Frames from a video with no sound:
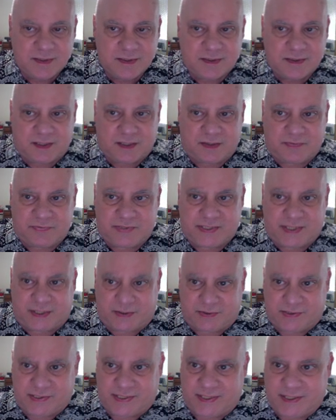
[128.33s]
of
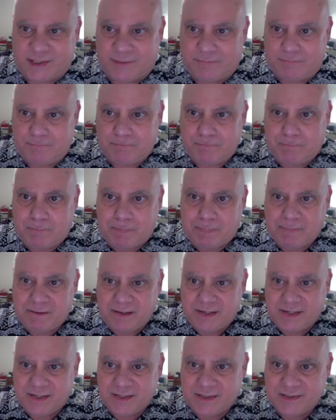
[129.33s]
cells in it.
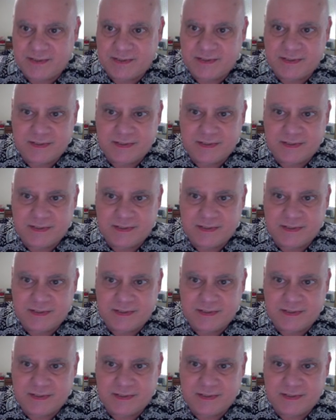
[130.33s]
And